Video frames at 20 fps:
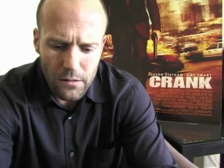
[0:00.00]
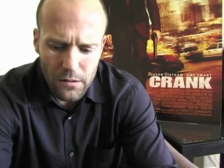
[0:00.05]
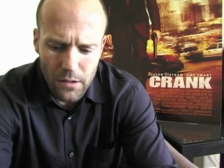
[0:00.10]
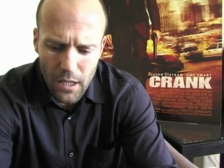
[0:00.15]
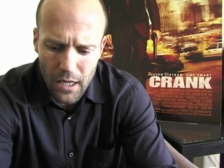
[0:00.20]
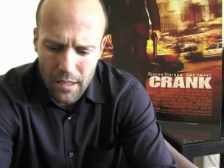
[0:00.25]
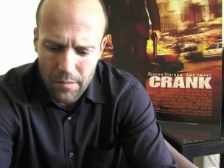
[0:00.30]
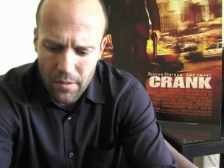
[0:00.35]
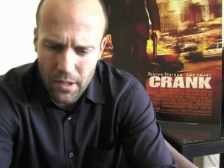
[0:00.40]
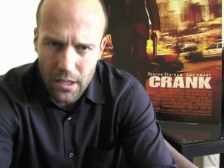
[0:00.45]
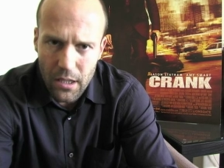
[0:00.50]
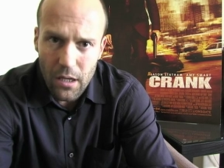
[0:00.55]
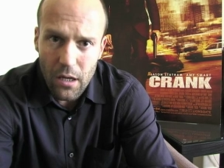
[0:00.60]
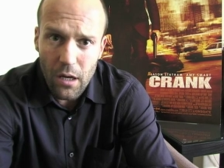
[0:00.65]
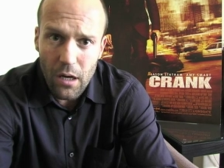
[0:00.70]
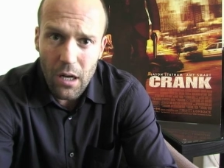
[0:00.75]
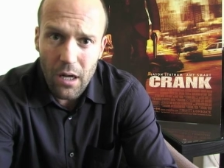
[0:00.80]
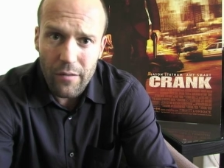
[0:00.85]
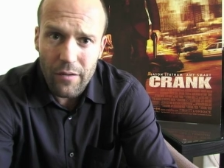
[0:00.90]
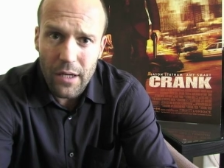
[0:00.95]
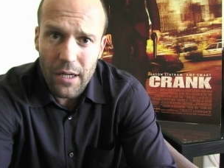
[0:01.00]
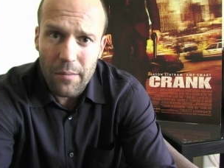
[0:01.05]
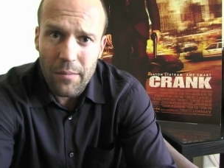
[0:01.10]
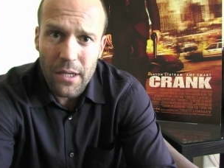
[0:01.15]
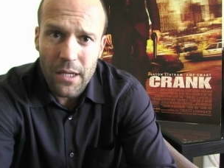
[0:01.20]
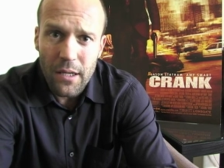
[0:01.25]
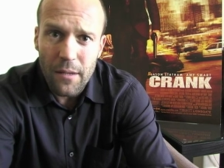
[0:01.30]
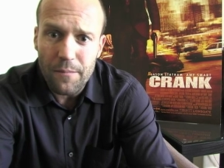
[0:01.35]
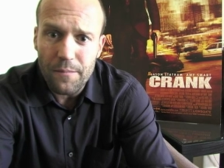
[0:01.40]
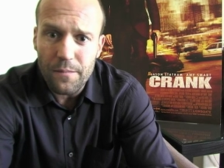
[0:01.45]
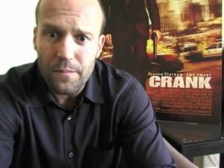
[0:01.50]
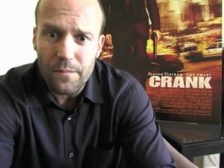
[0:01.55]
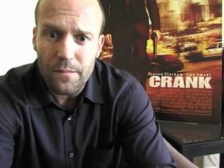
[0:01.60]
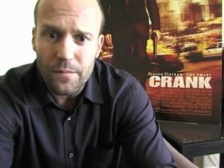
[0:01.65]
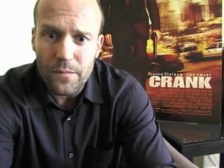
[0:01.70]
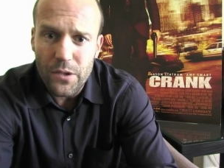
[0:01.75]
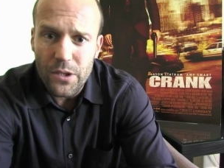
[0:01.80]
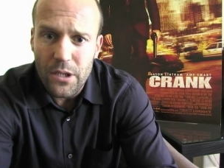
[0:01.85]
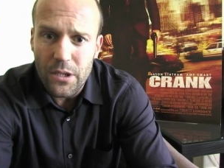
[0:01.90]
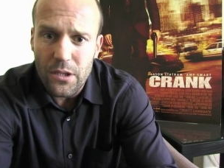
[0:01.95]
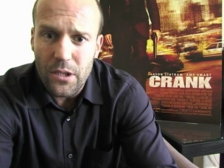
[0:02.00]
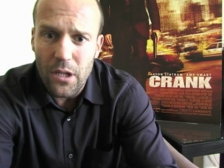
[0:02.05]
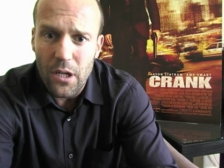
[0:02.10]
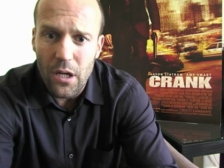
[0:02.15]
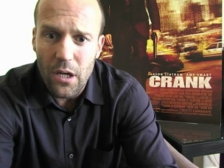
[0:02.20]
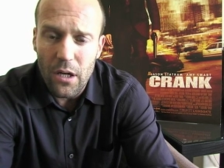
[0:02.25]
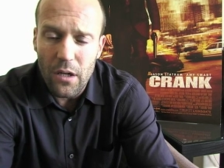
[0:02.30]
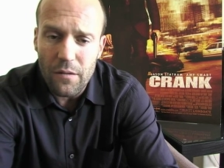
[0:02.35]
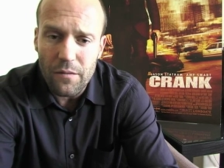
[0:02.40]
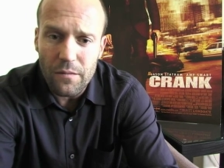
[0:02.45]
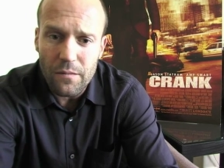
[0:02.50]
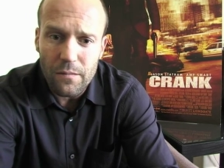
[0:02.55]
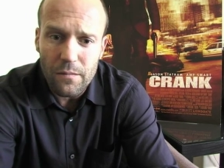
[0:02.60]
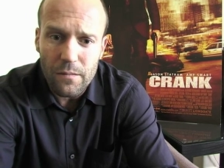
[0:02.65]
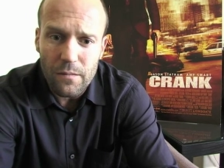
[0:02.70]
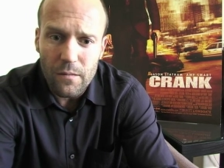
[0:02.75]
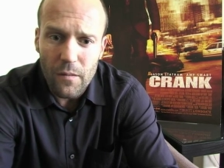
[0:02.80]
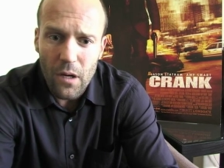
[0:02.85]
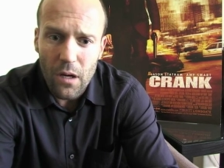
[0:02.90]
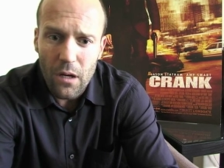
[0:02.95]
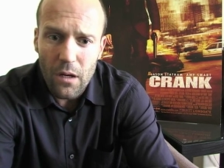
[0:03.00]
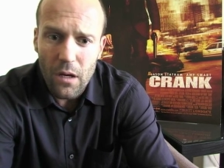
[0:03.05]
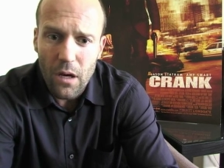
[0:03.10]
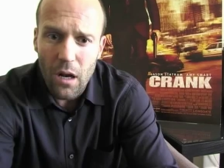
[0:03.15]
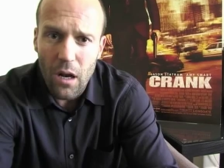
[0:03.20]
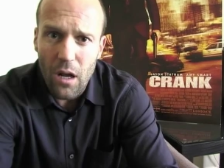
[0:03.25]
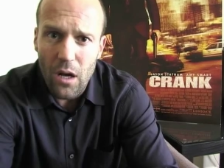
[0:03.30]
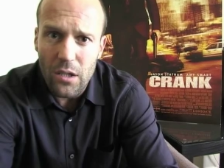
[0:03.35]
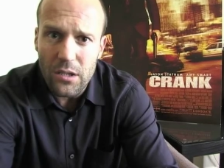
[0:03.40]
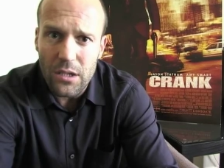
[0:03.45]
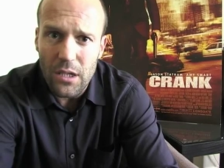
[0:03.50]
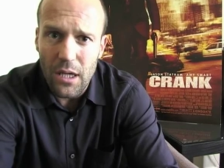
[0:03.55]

Amy, I love Amy. She's a class